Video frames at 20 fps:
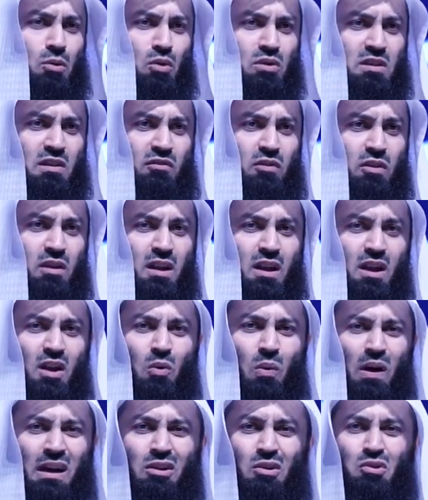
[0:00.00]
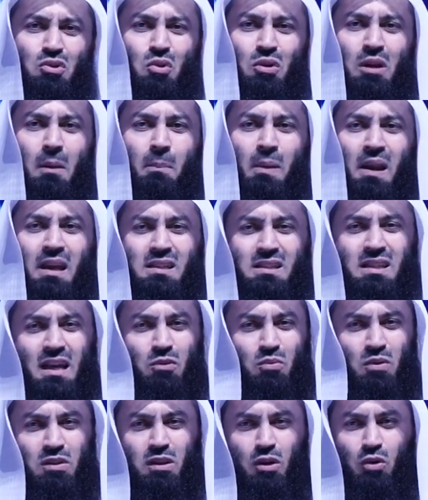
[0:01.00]
beautiful. Why don't you replace
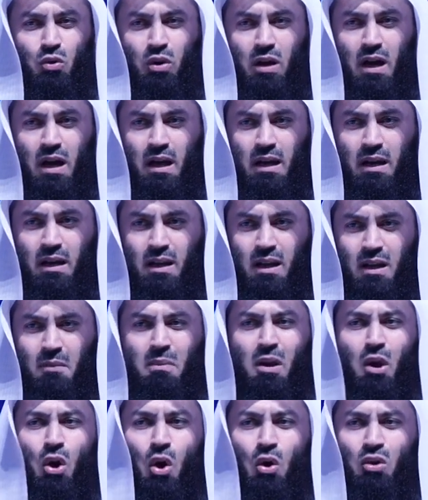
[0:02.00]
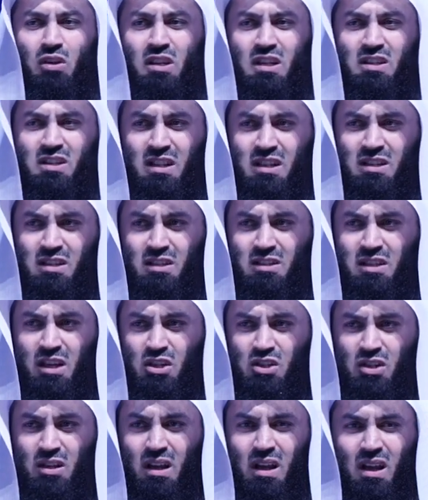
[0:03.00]
that with the Quran? Melodious
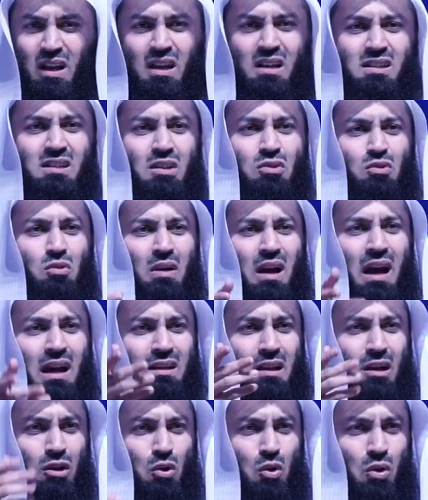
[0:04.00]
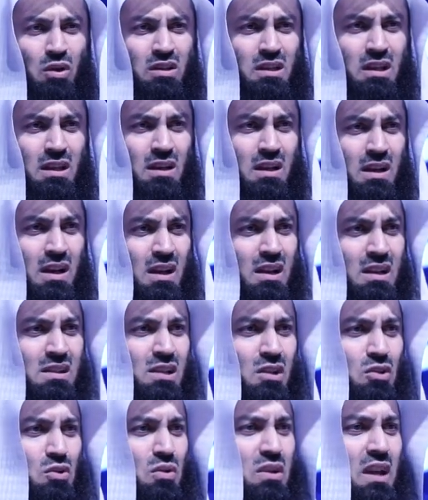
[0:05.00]
recitation. Listen to Ra'ad al-Kurdi.
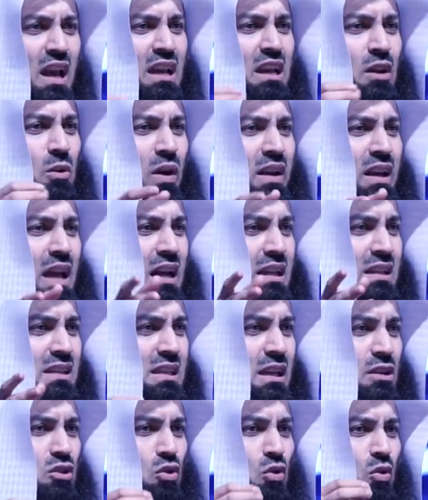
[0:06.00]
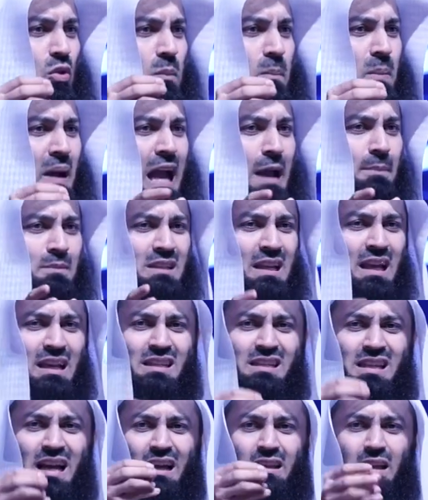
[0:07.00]
Listen to anyone else that you would perhaps like,
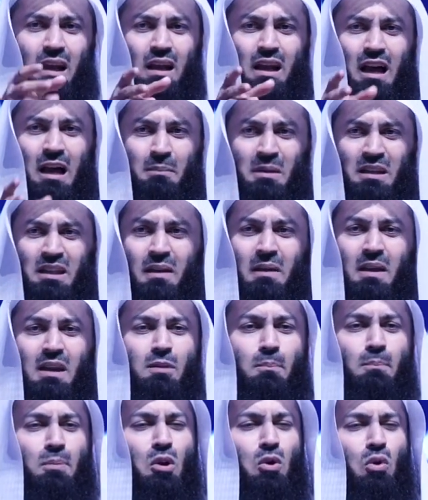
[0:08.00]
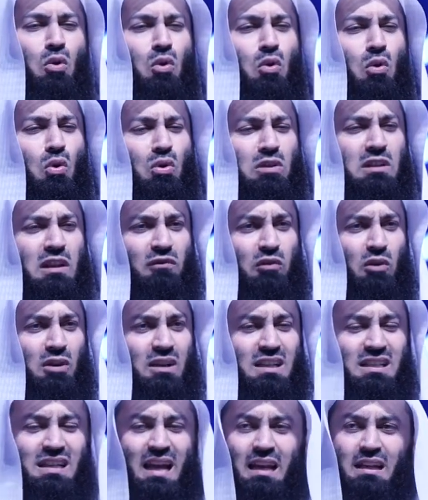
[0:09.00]
Sa'ad al-Ghamidi. Beautiful
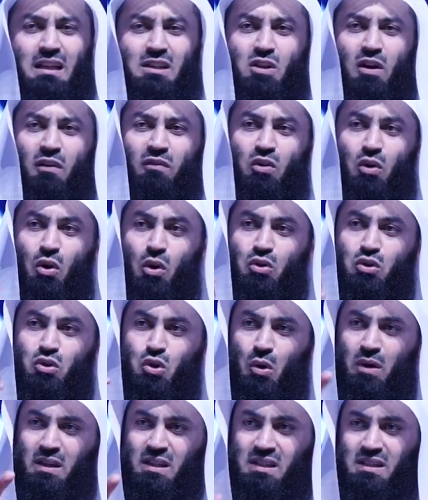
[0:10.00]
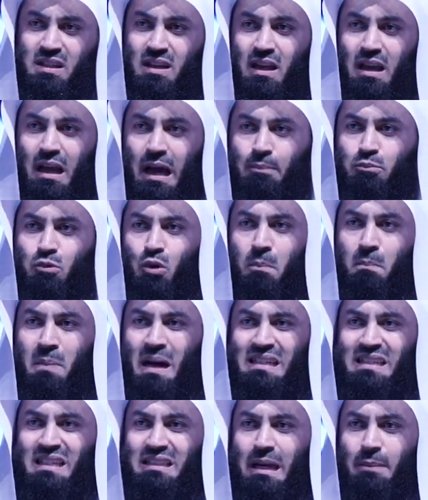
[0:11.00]
recitals of your choice. Abdul
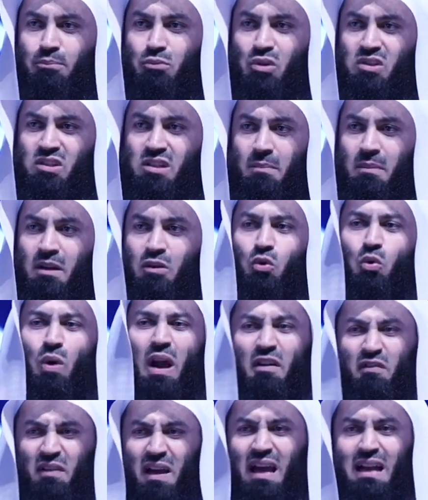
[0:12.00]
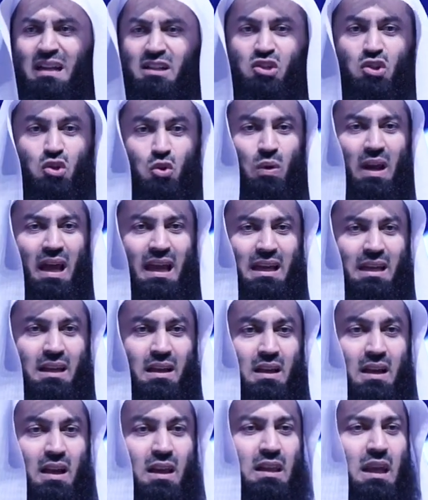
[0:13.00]
Basit, Abdul Samad, whoever else you like.
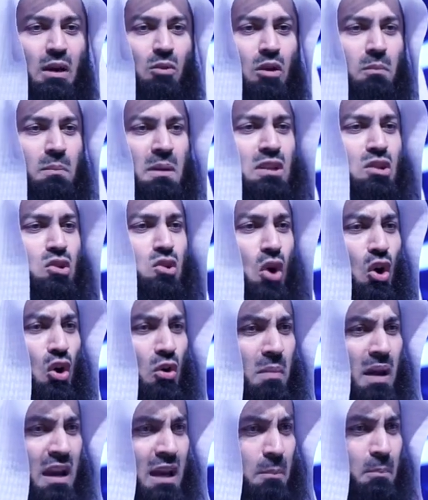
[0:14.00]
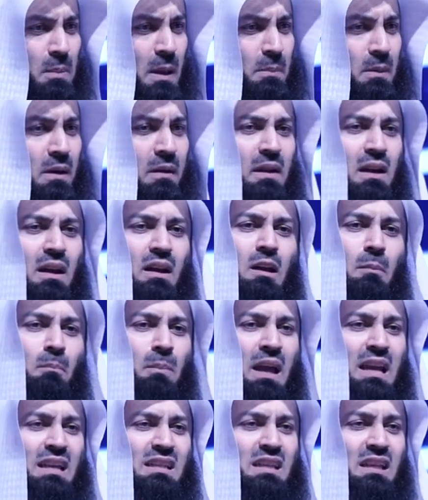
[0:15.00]
There will be so many people.
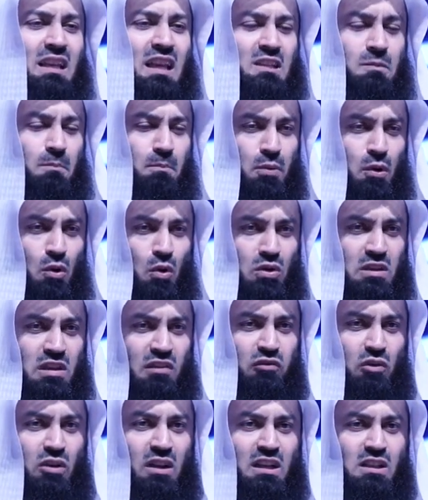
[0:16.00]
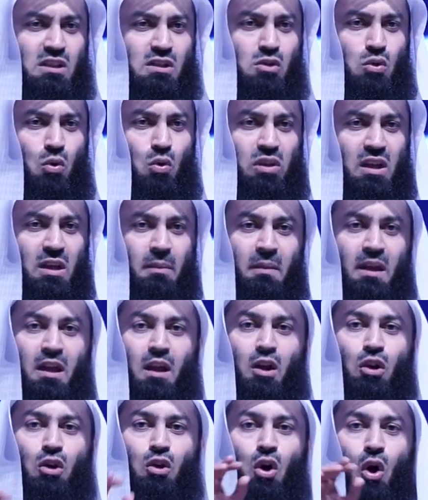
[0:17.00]
Replace it. It's beautiful. It's soothing.
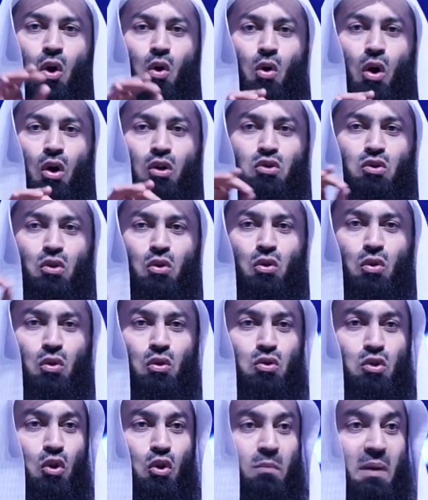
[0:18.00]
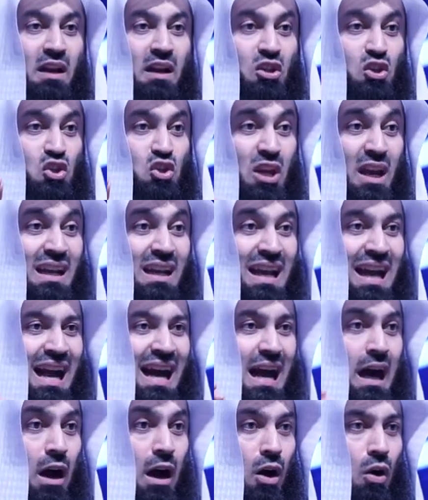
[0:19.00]
Go onto YouTube and check
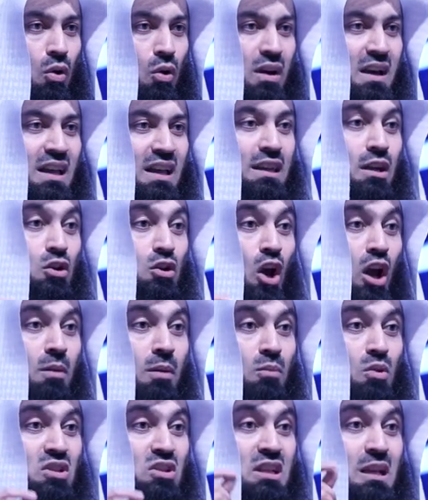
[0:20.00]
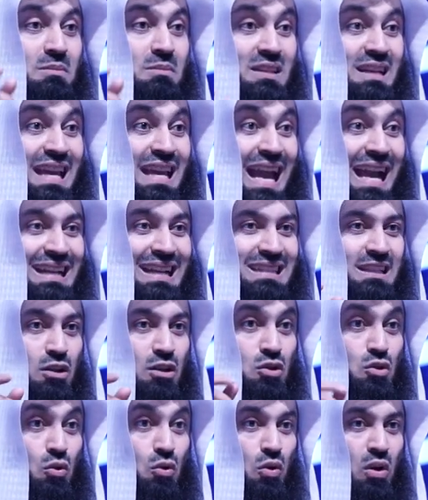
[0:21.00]
how the non-Muslims
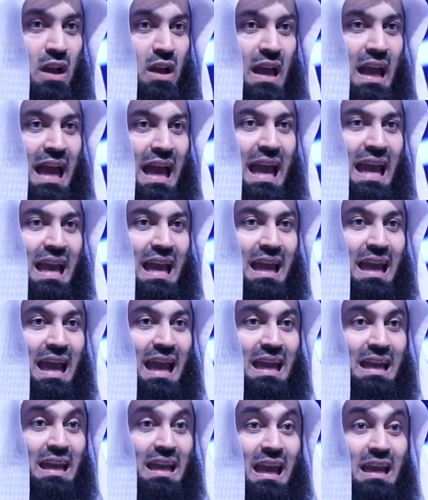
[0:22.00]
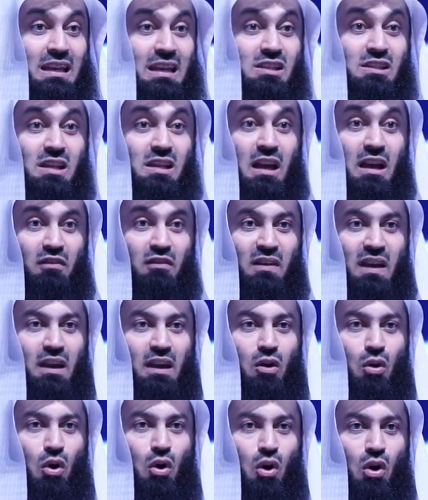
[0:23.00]
reacted to a
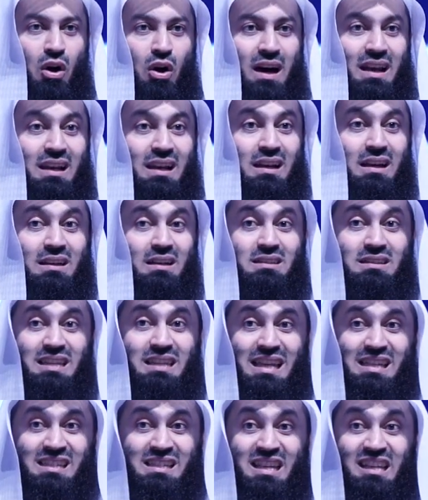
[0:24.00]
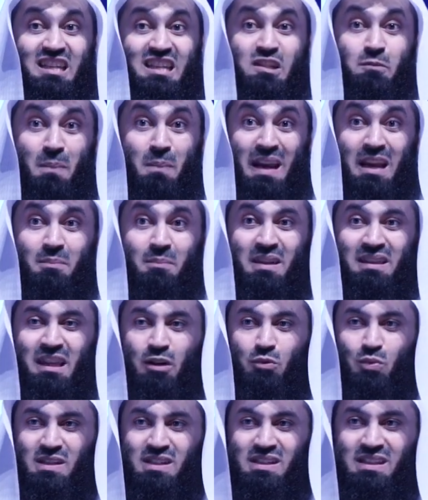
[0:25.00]
survey or a little test, an experiment
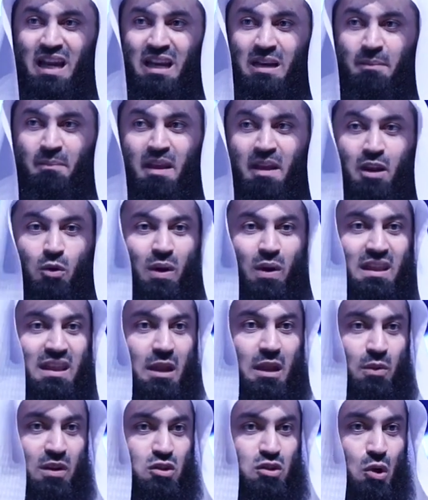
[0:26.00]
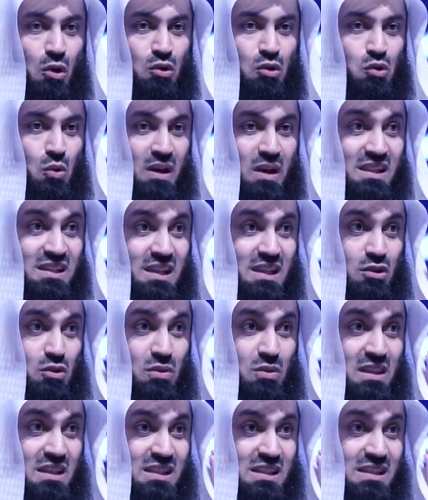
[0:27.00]
that was done where they were told to listen to
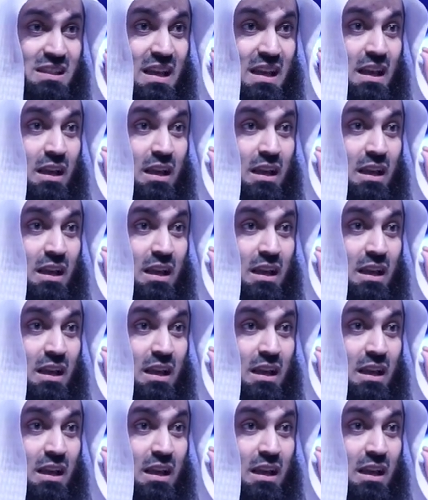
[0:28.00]
this